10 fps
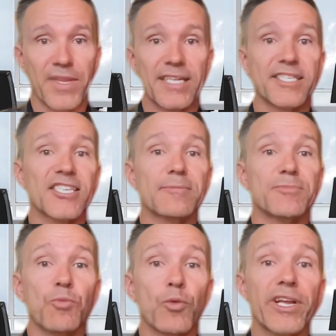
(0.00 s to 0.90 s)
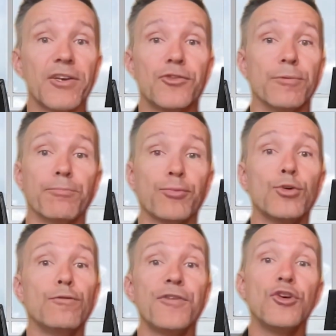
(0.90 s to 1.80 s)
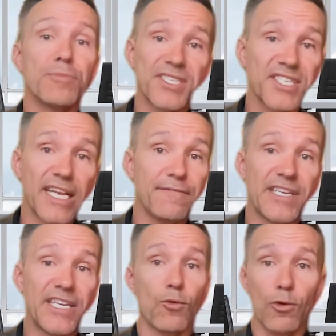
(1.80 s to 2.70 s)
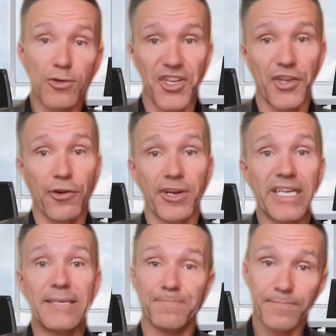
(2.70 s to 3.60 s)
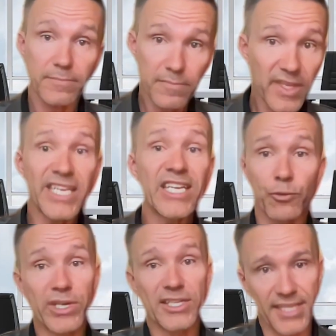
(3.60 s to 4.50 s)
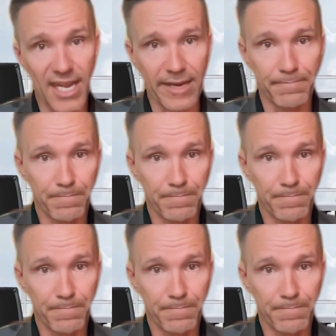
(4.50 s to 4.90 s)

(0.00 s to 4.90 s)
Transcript: and systems working to improve human safety or security in real time.